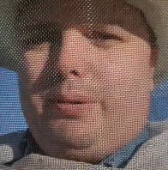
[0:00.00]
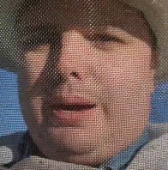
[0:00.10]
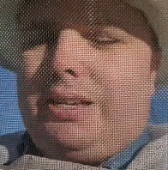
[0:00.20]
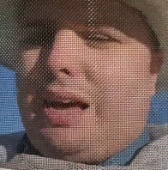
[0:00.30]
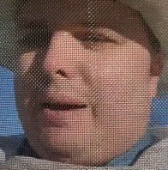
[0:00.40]

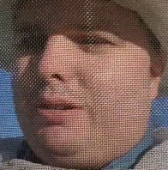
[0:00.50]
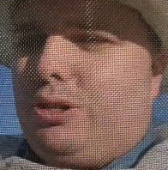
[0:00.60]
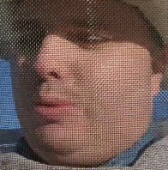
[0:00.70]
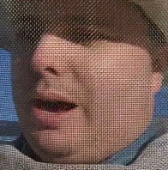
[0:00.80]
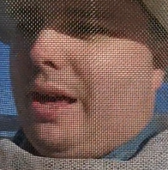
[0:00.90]
many times,
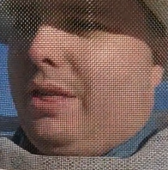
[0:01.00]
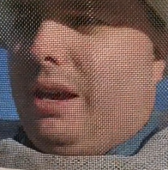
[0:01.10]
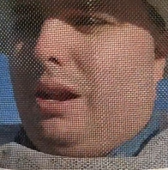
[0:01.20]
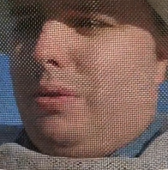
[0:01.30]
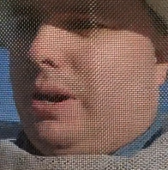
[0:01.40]
is why I think,
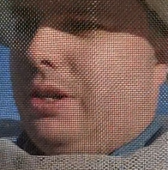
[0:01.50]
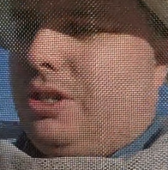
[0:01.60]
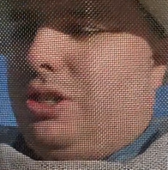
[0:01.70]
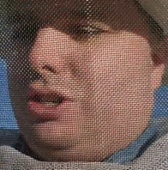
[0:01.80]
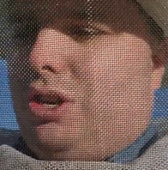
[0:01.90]
you know what,
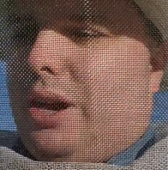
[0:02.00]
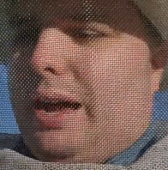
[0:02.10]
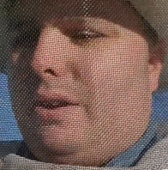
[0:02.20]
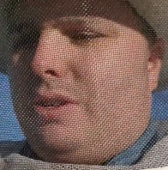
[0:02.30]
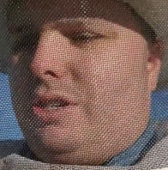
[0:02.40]
just go
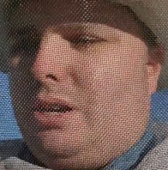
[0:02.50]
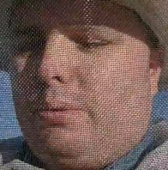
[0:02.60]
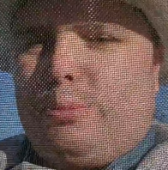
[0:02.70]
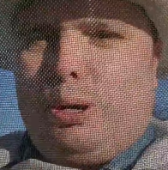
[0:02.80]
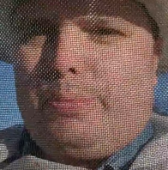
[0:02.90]
down to a single
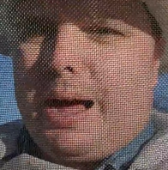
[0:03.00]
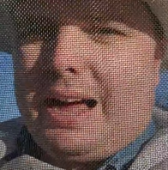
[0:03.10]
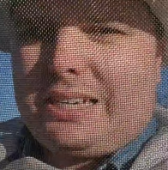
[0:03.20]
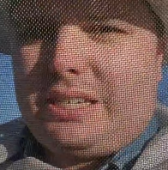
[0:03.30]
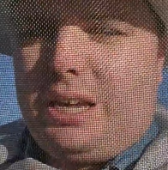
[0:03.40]
brood box,